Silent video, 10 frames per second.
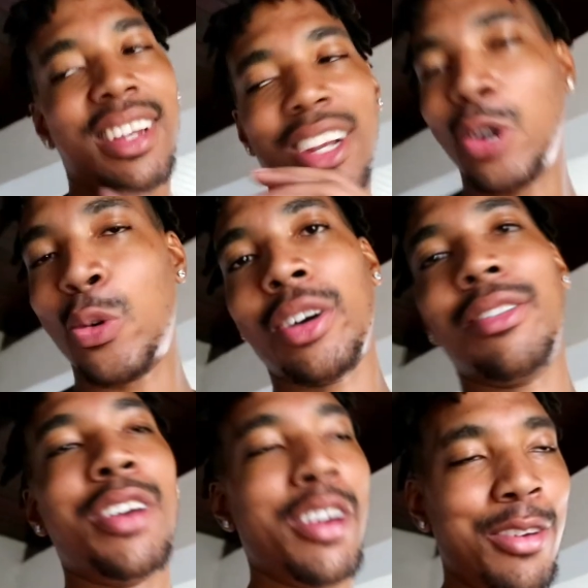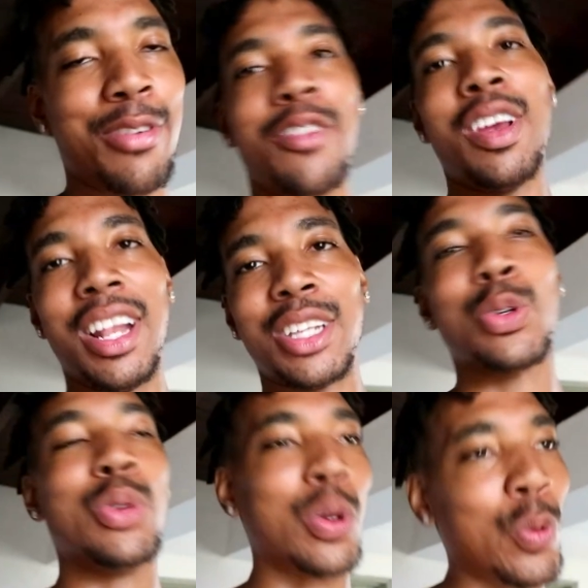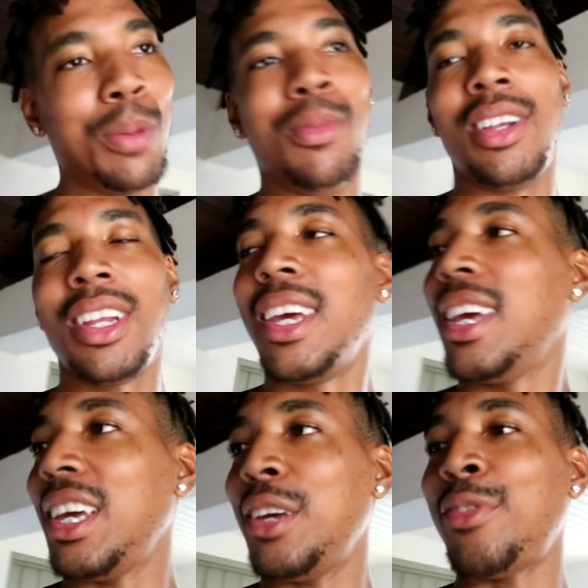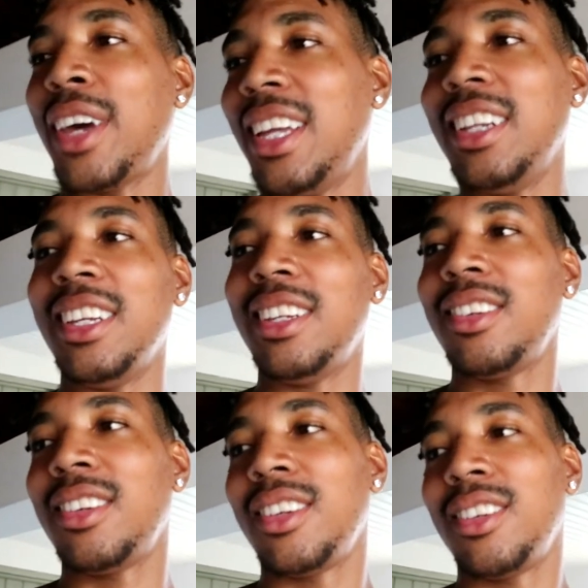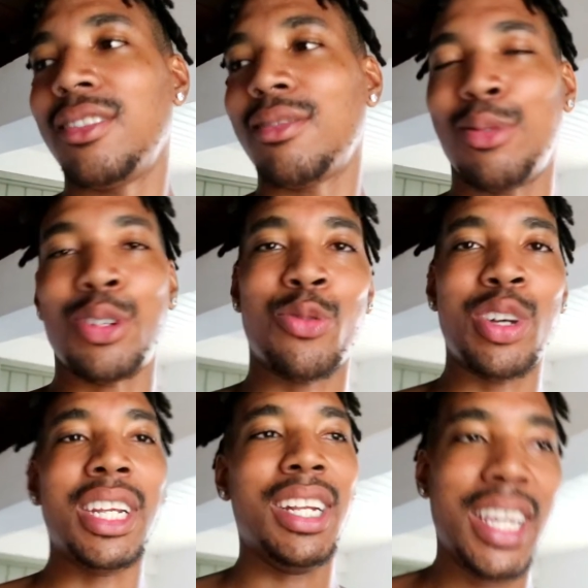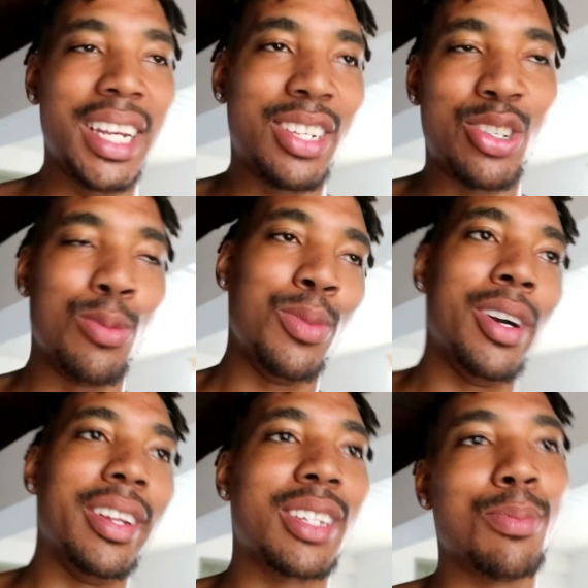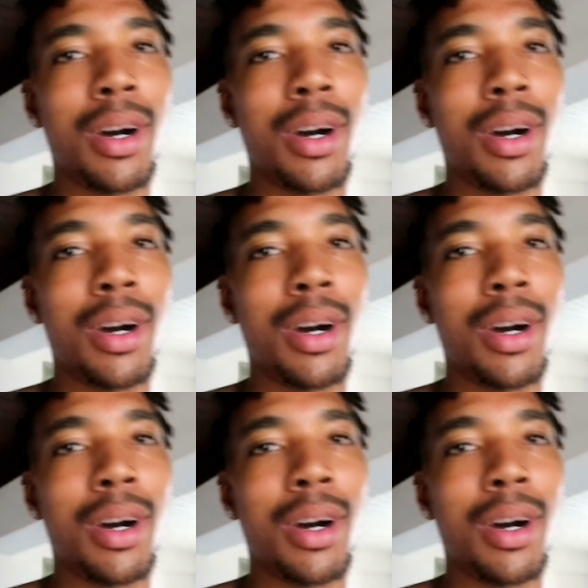little, very, very little equipment, if any, was really needed, to be honest.